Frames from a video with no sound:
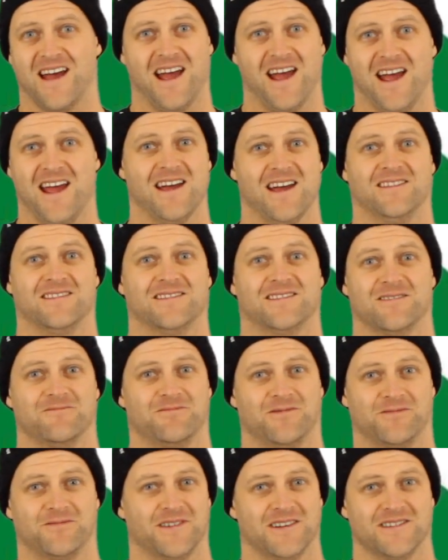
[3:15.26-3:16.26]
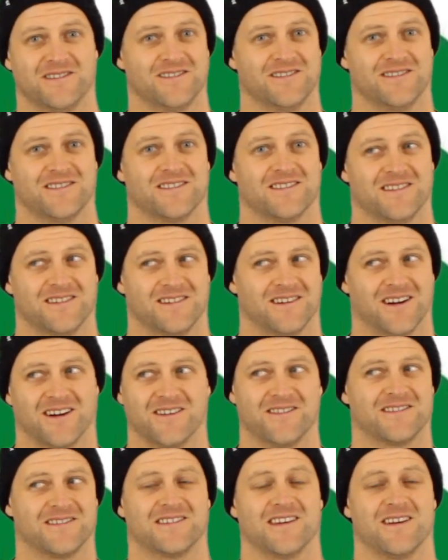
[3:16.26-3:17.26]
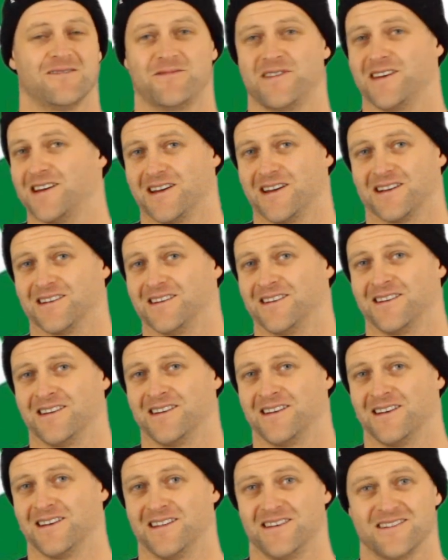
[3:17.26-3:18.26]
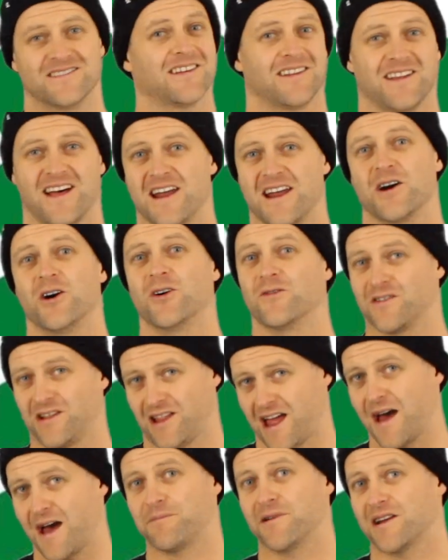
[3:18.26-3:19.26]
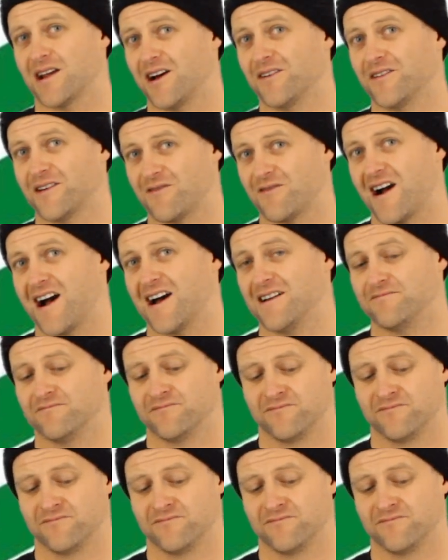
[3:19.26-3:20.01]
and the Simple Pleasures are the same thing. There's a lot of overlap in how they ride.